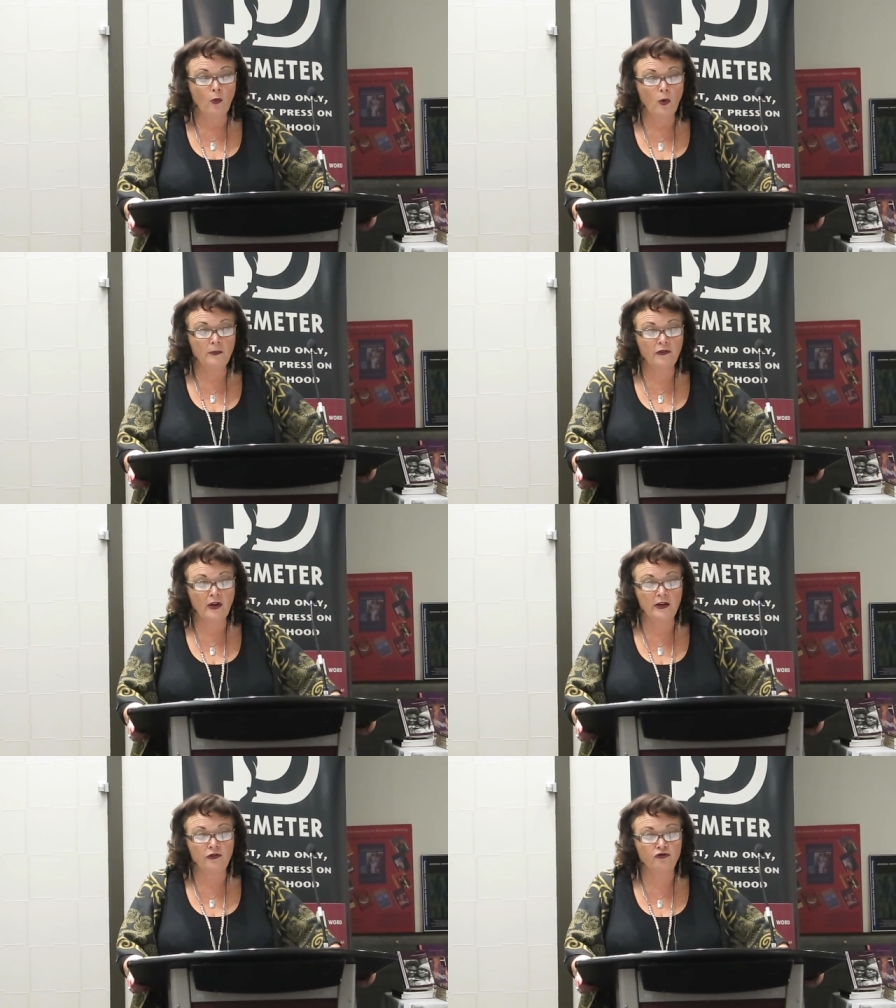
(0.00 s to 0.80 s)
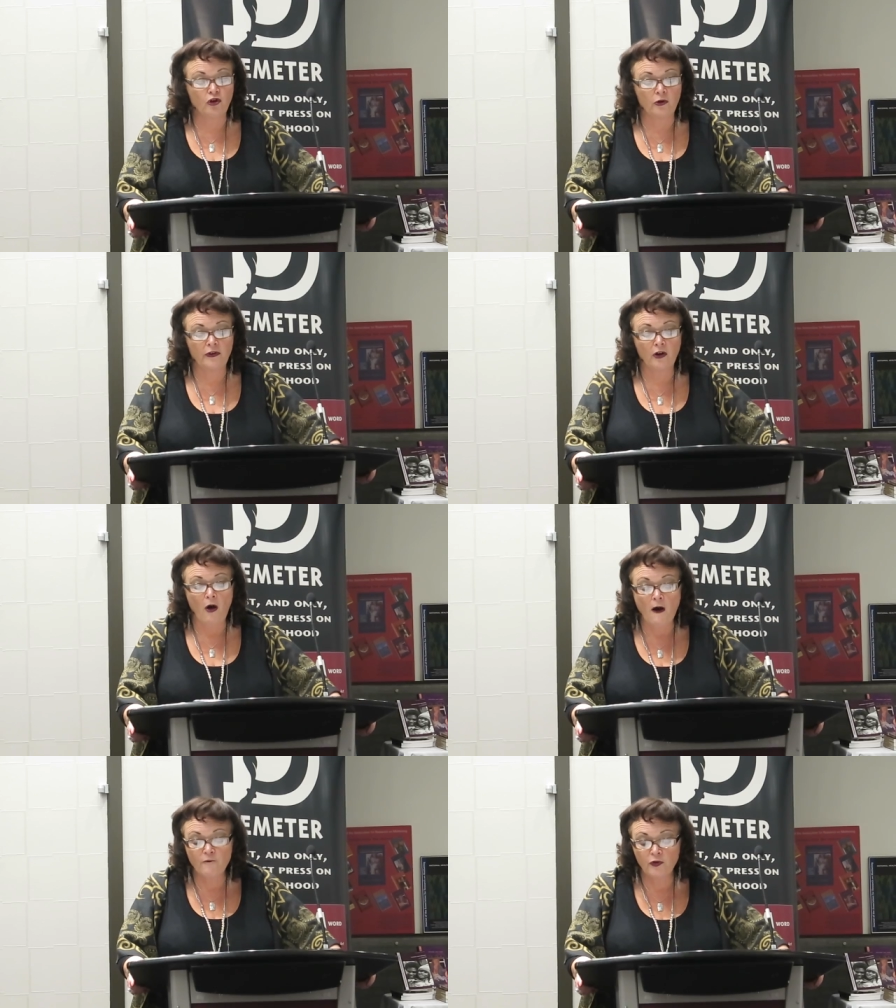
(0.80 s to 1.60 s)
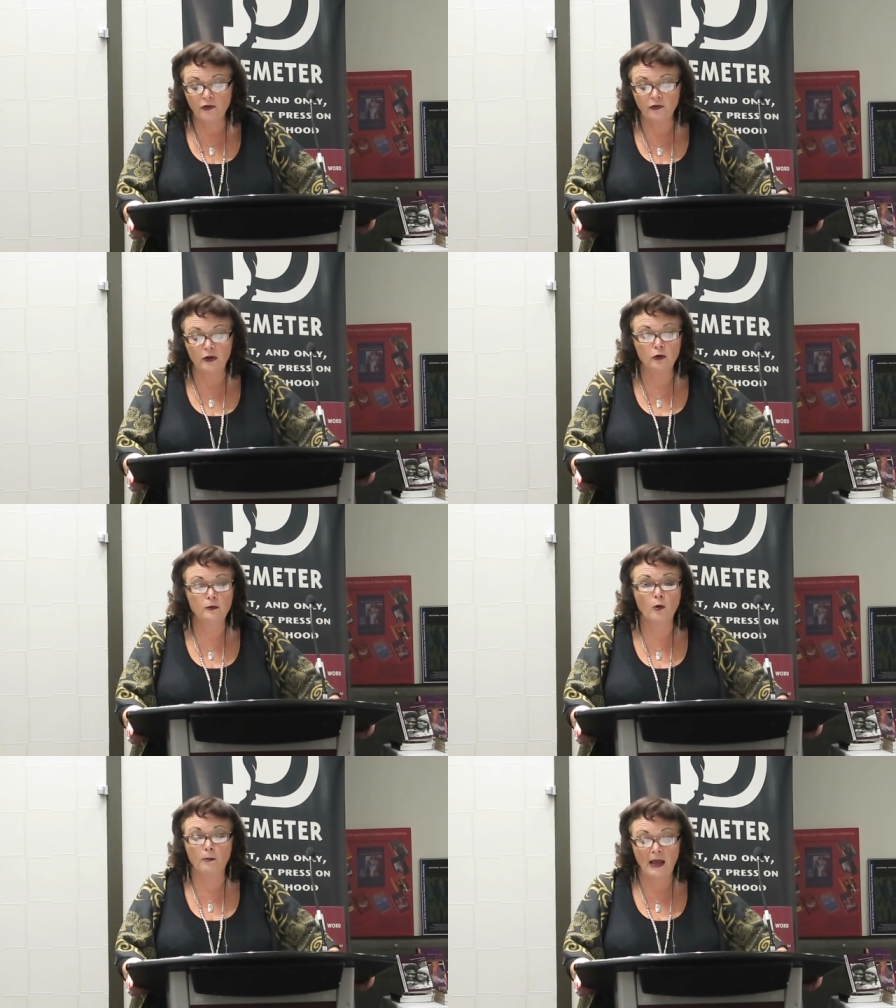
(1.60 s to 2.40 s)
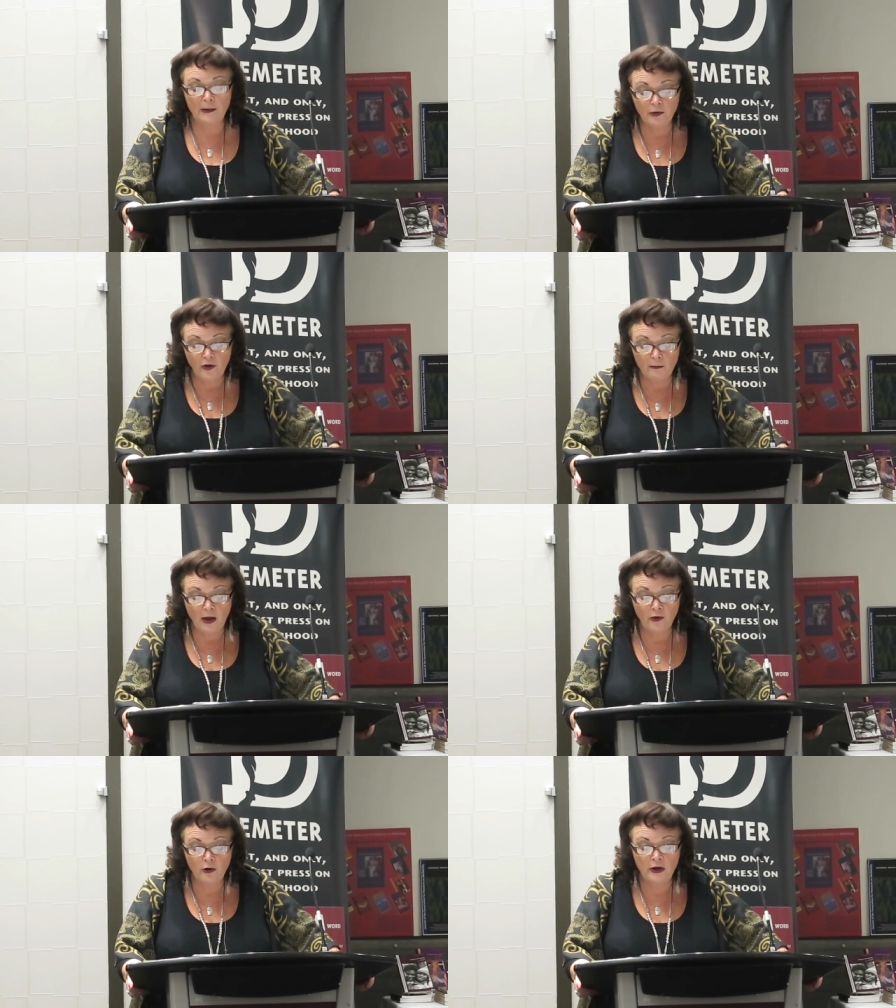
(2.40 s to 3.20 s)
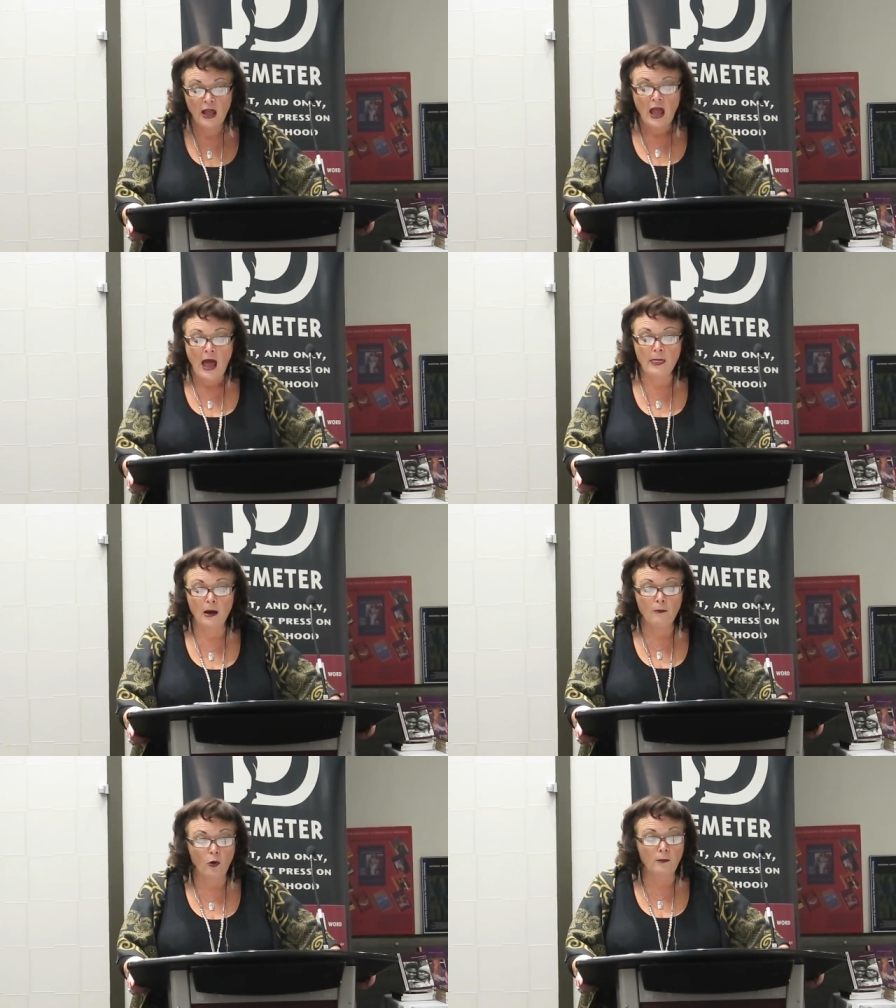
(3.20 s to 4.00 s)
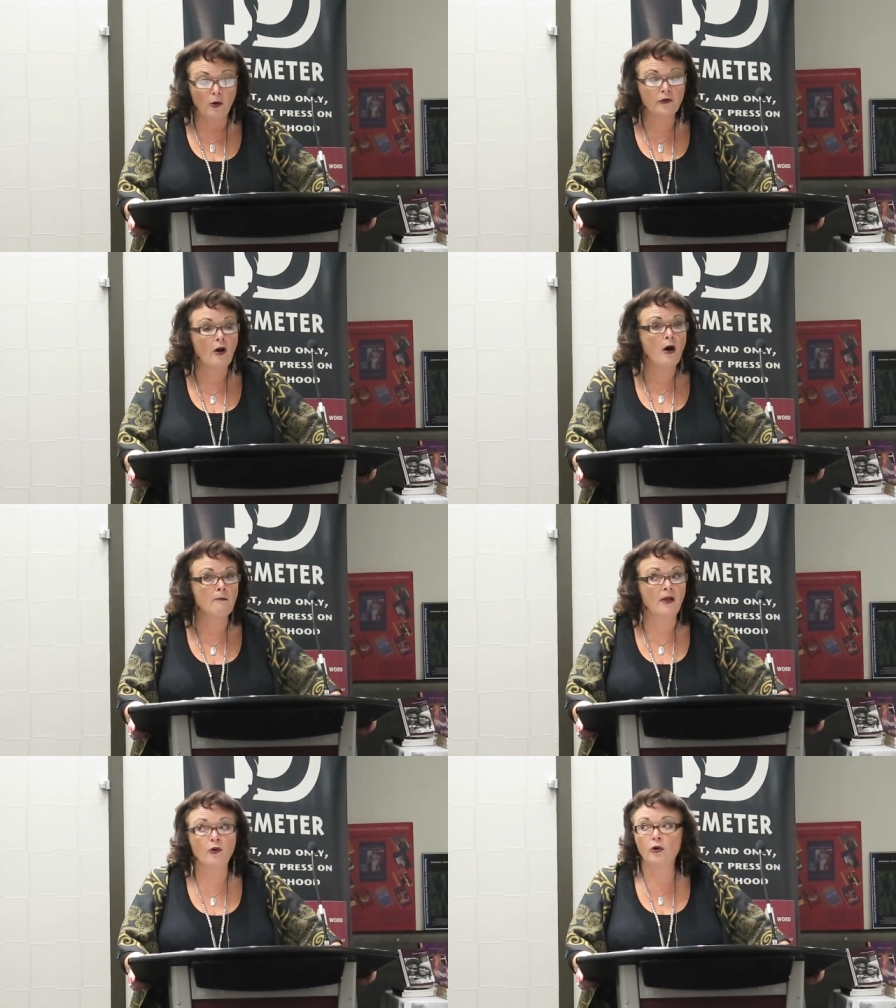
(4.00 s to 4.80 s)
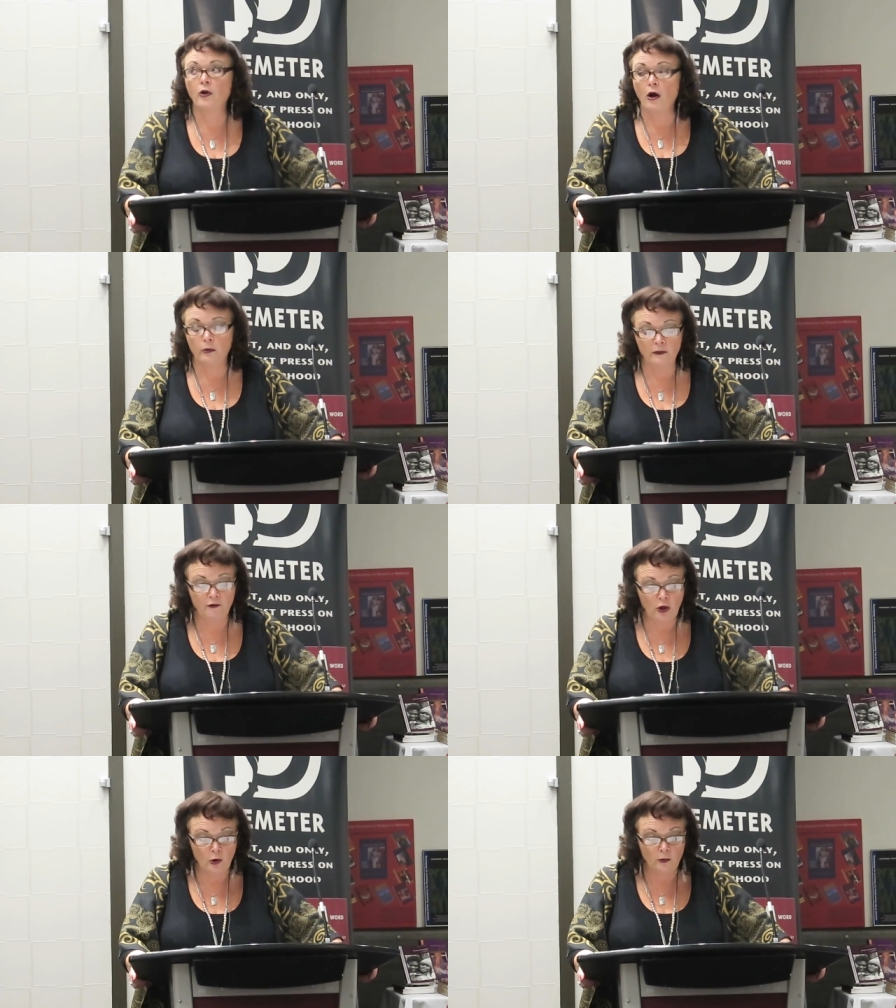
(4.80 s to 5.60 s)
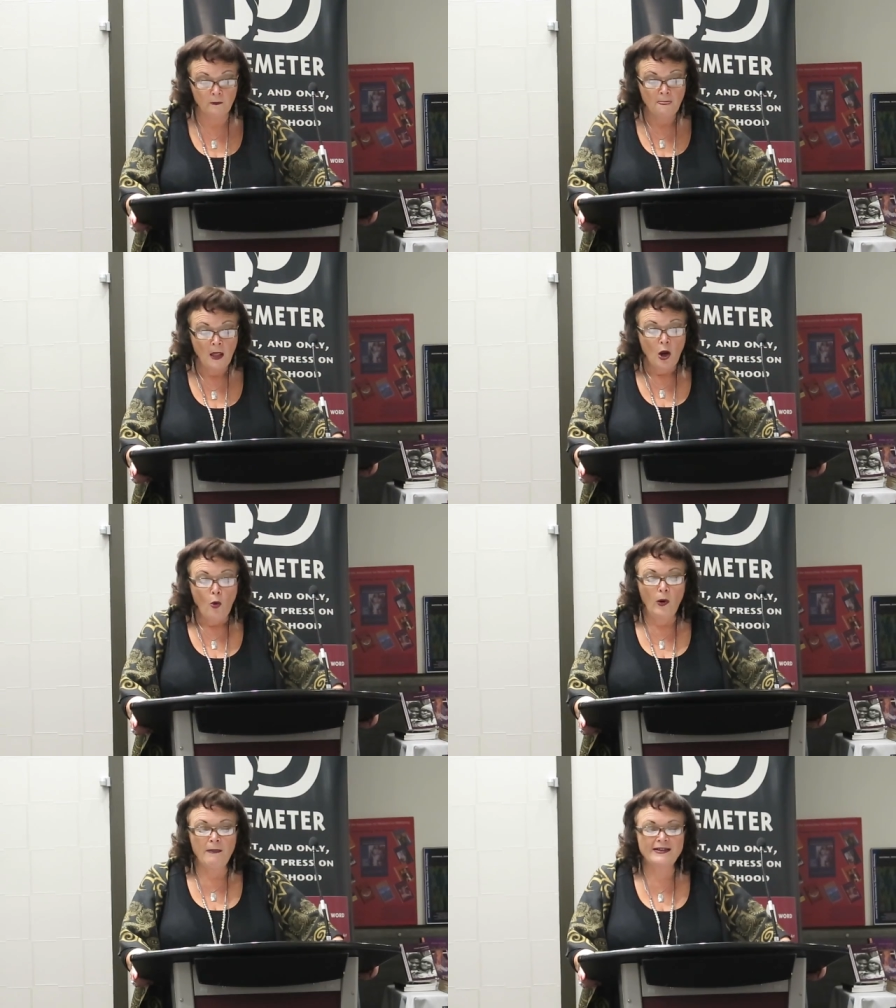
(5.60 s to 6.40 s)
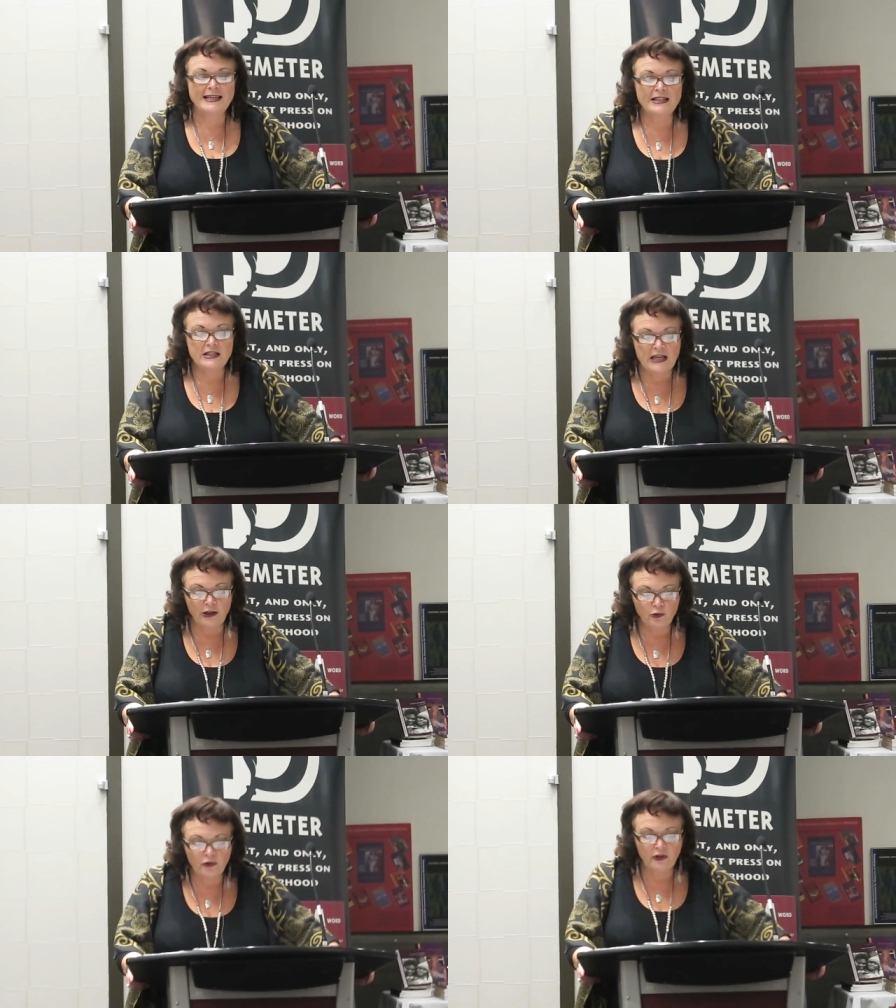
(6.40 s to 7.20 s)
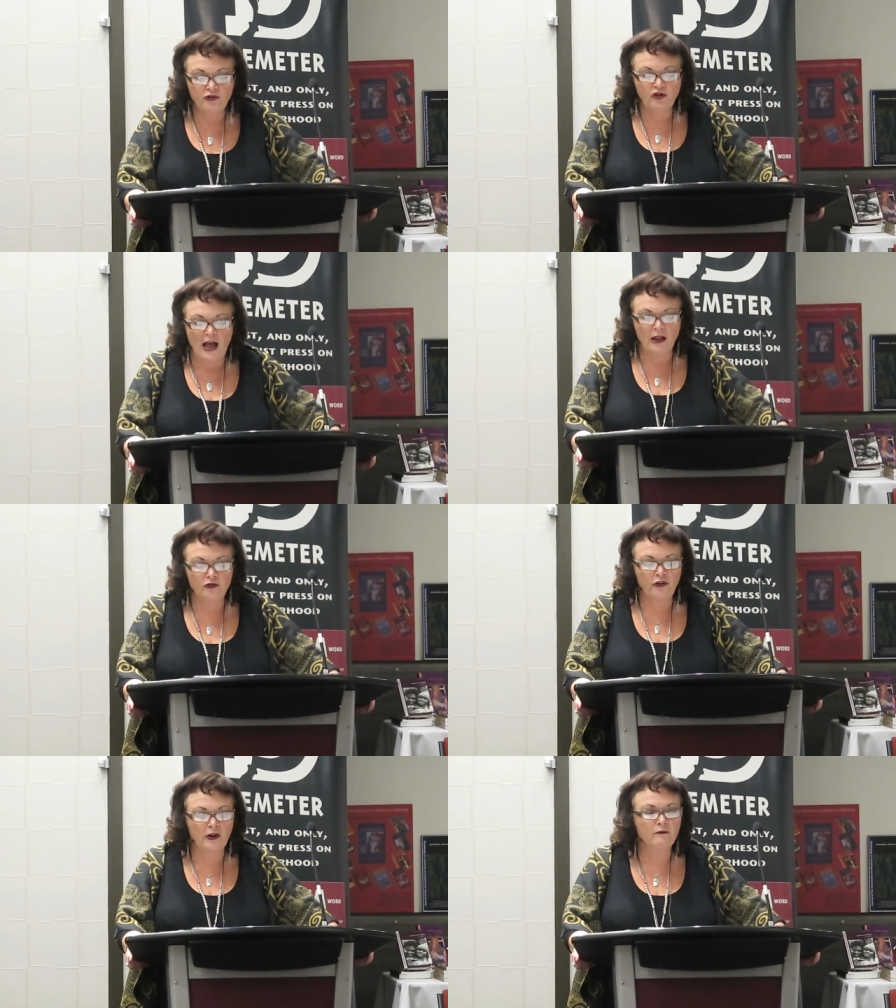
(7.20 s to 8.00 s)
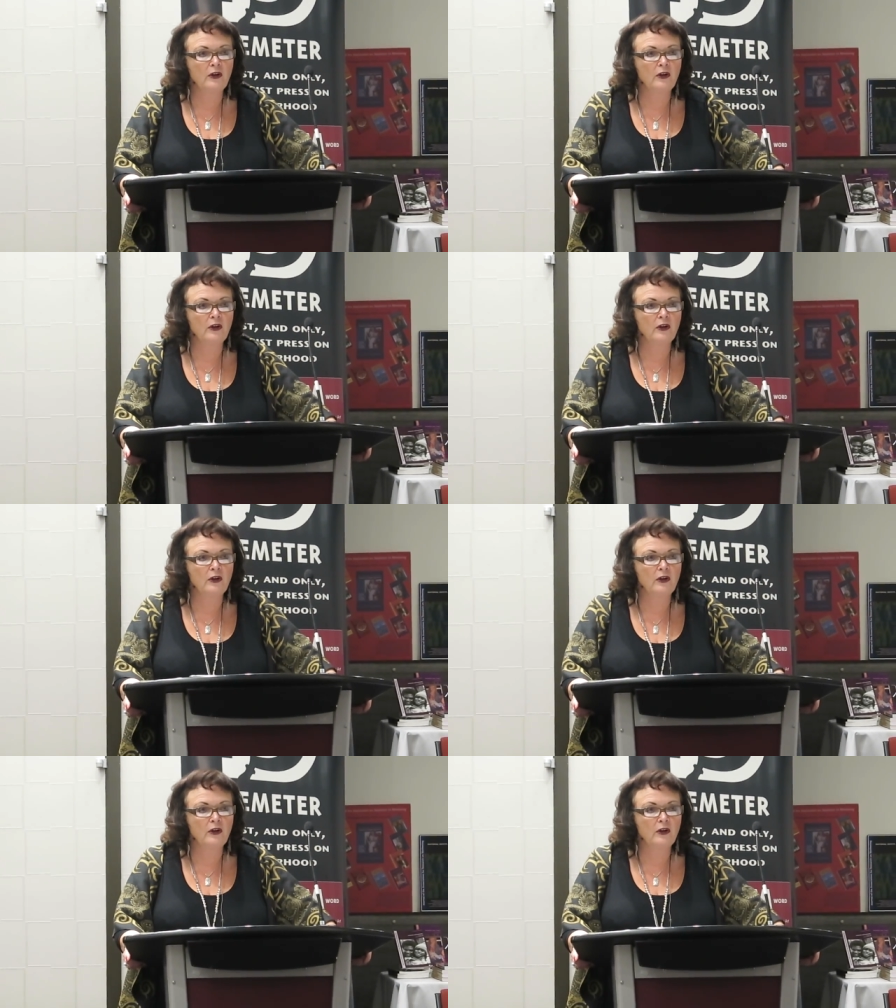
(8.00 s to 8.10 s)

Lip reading: that women's studies journals and conferences include more papers on motherhood, and that more books on motherhood are reviewed. We must continuously challenge the